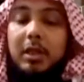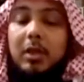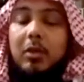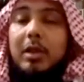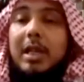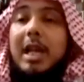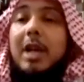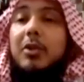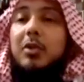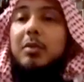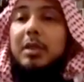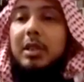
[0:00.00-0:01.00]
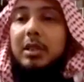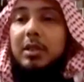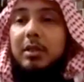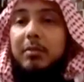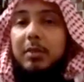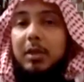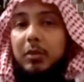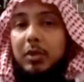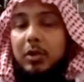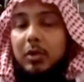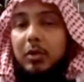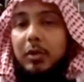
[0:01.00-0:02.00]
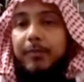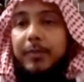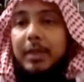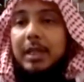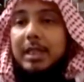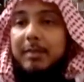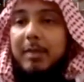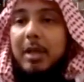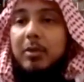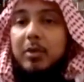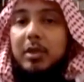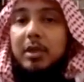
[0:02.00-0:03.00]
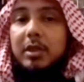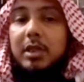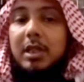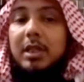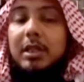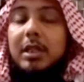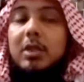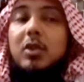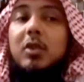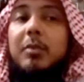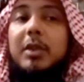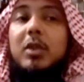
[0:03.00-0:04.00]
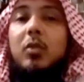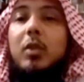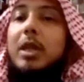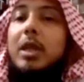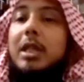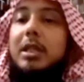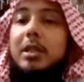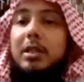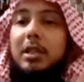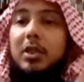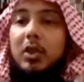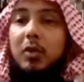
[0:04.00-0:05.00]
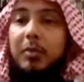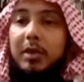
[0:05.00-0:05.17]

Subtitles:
on how to be intimate with your spouses. There's so many ways. There's so